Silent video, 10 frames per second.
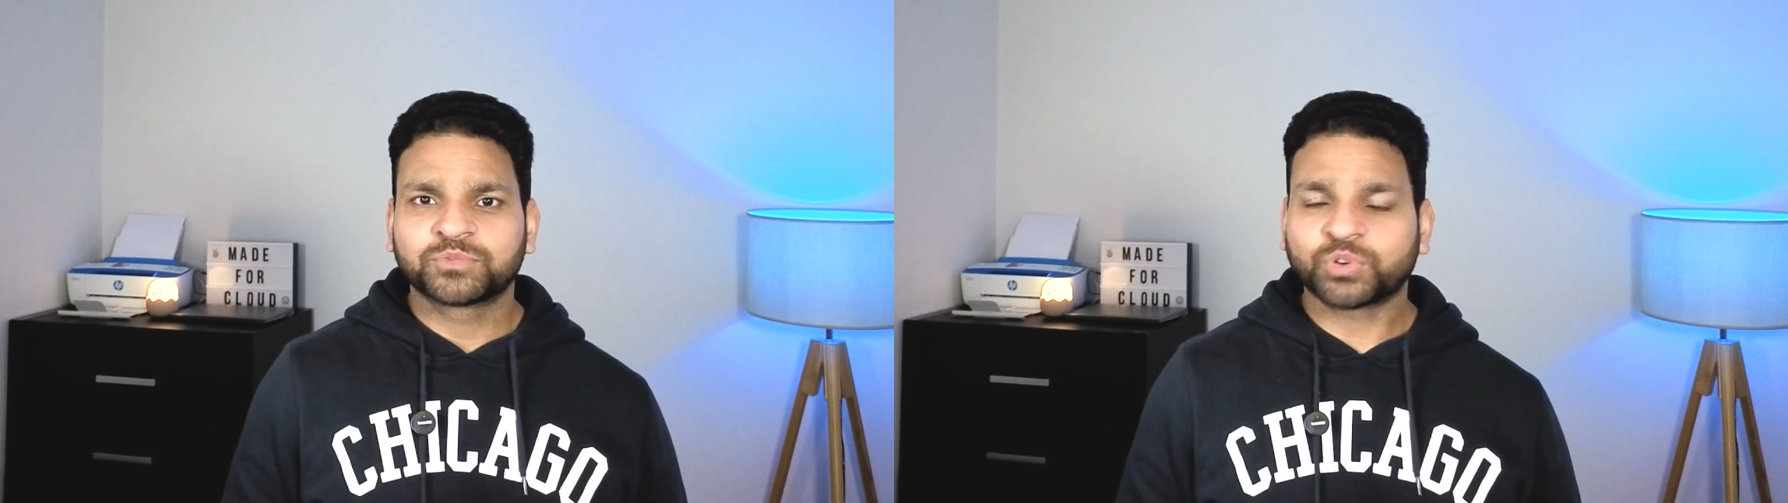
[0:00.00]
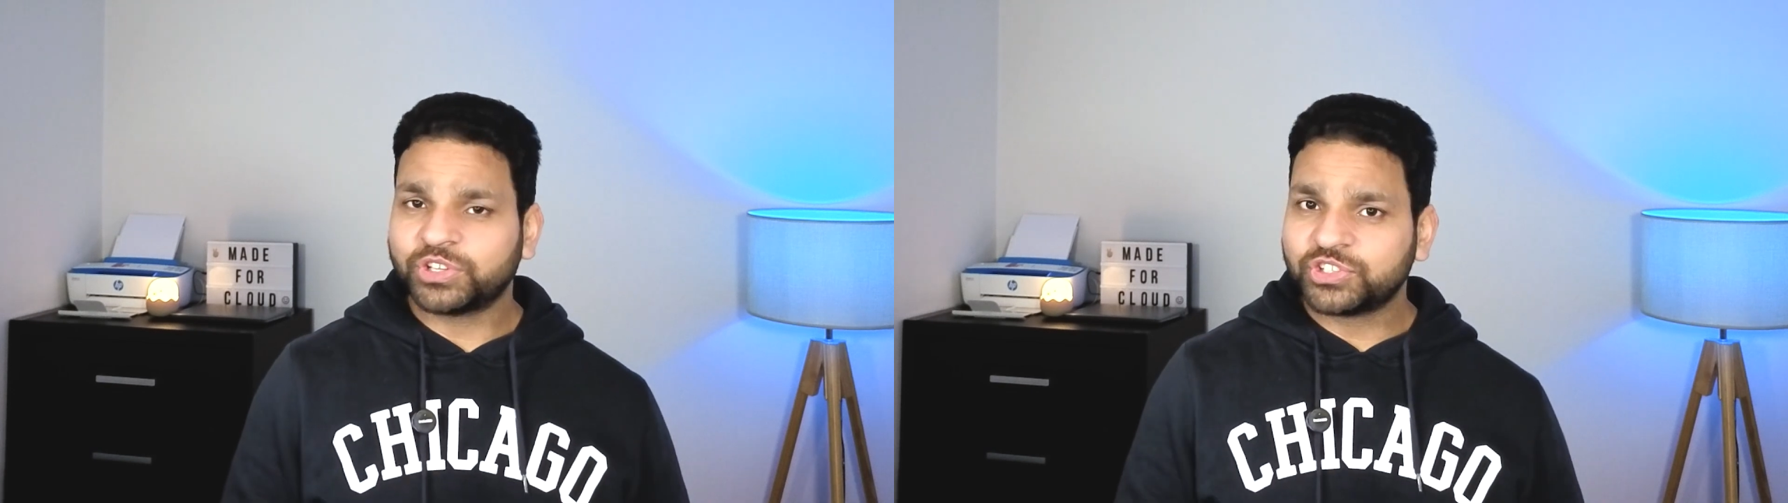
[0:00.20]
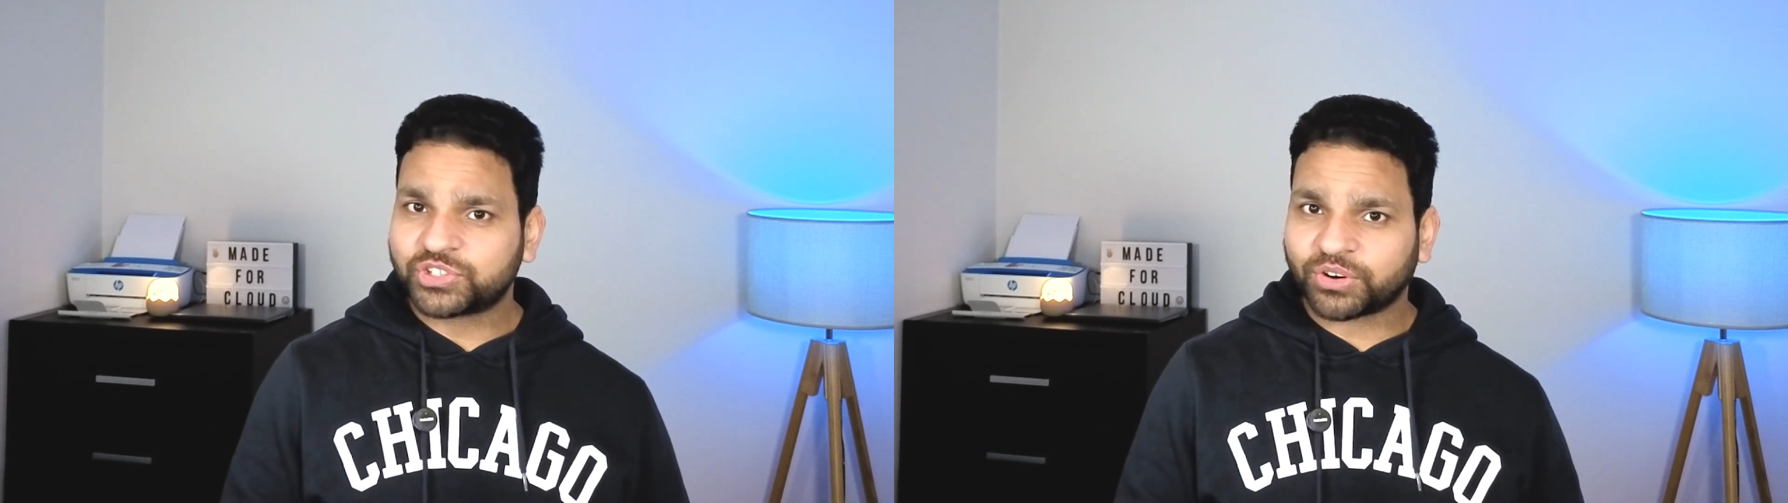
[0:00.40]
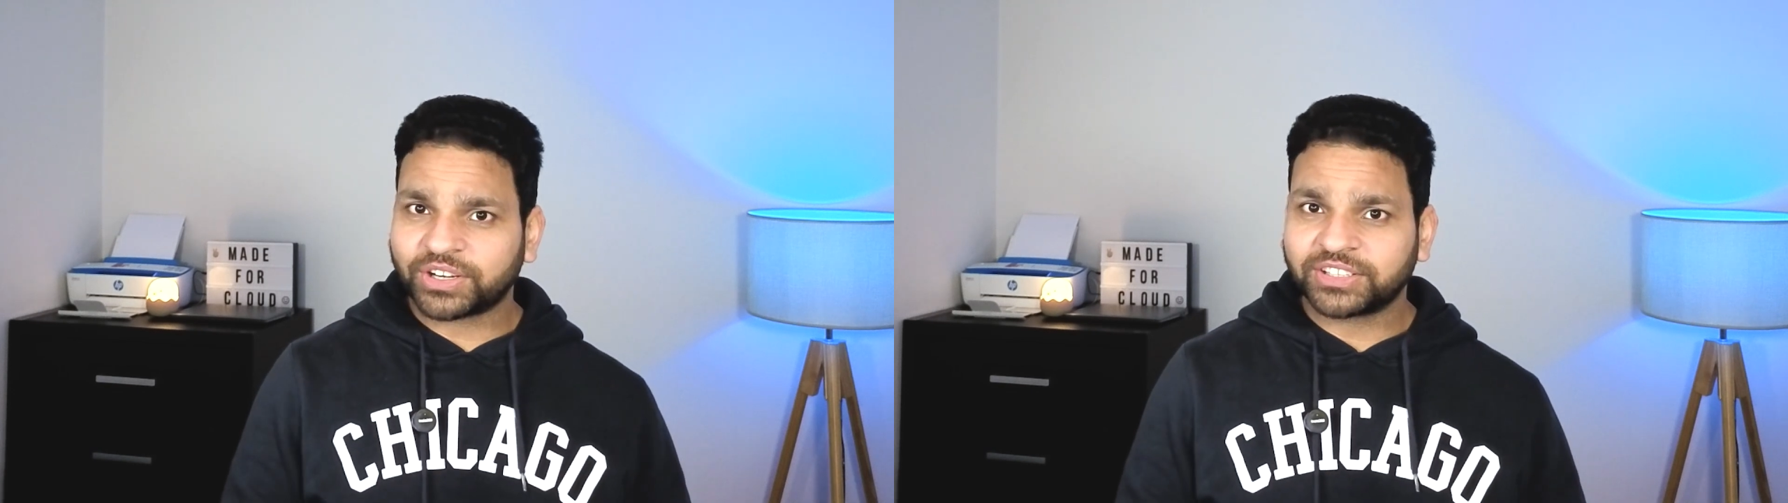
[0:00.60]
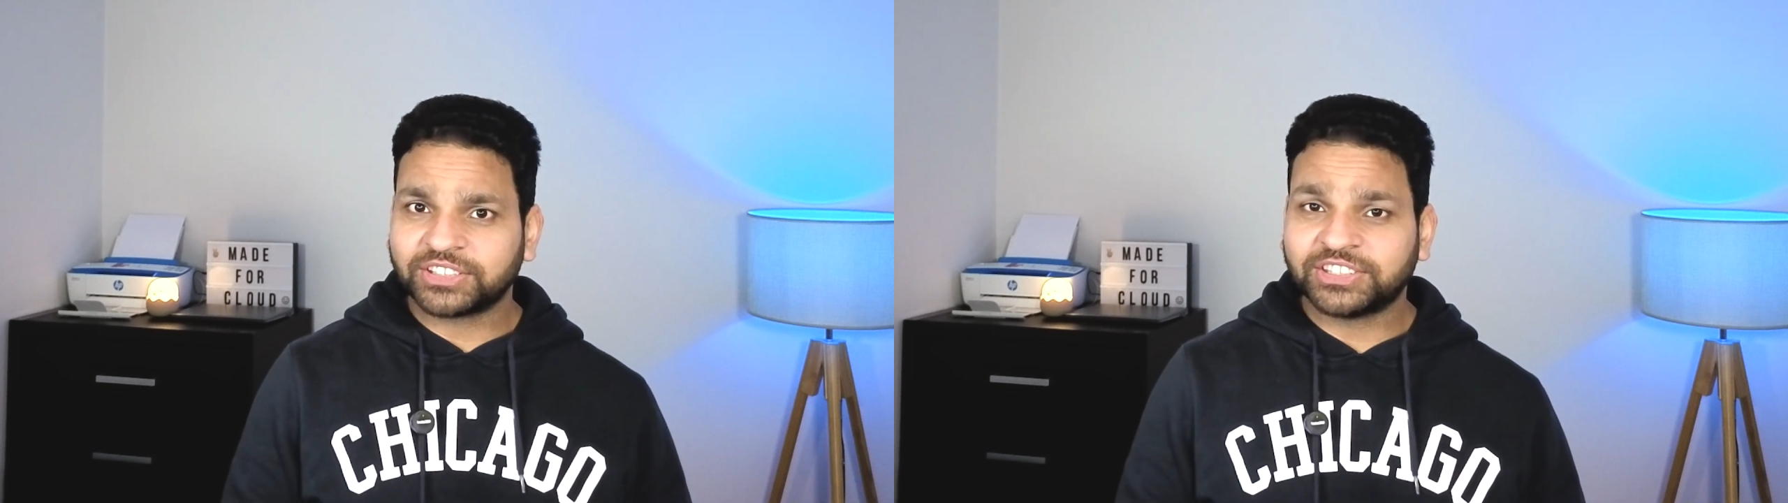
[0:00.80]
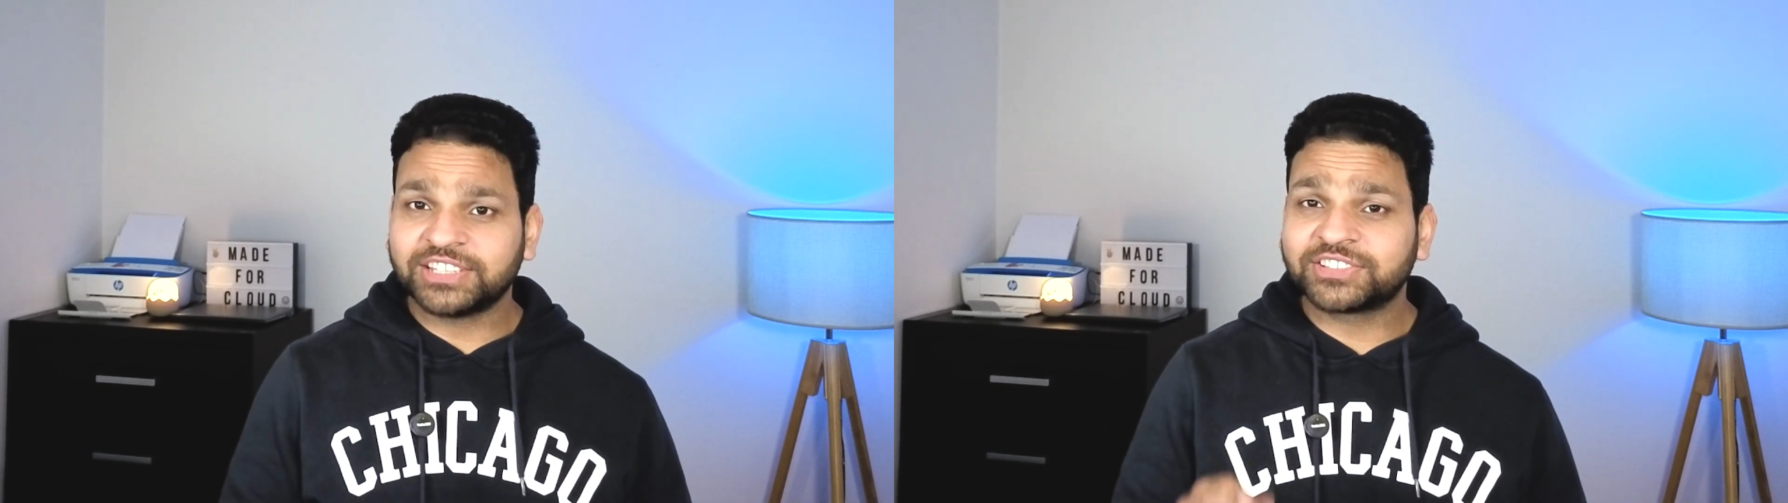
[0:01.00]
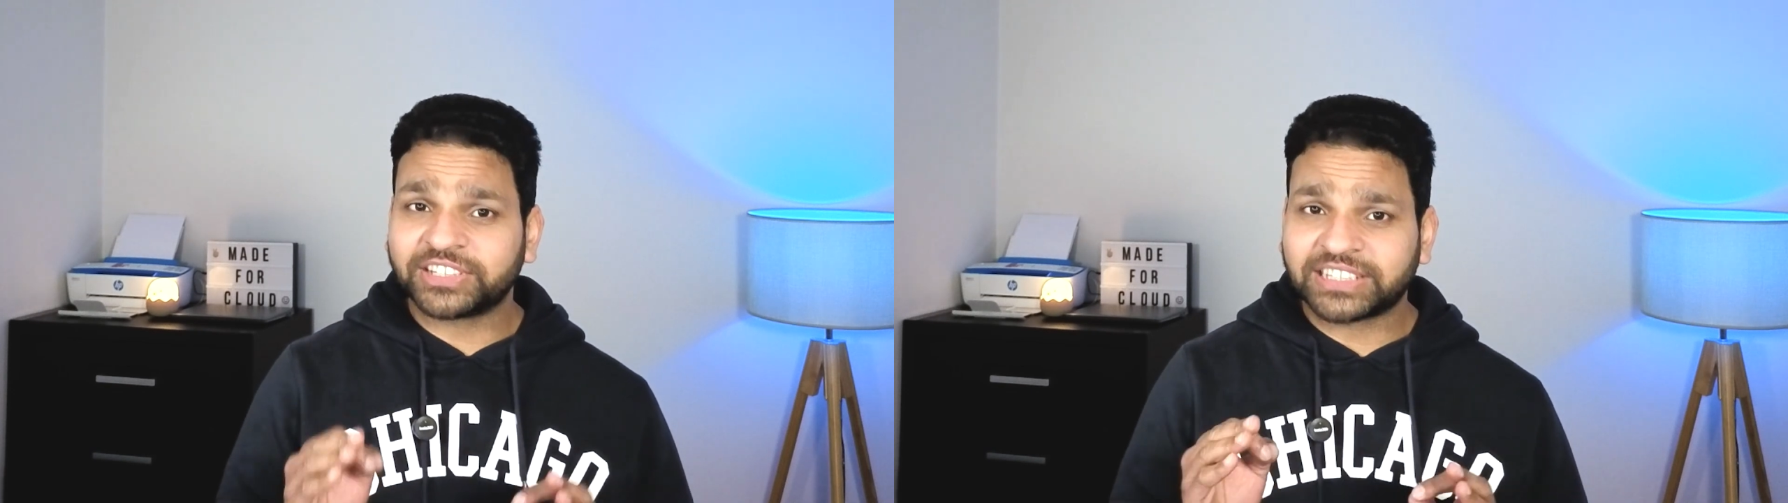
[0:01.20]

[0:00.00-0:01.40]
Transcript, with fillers: So in short, these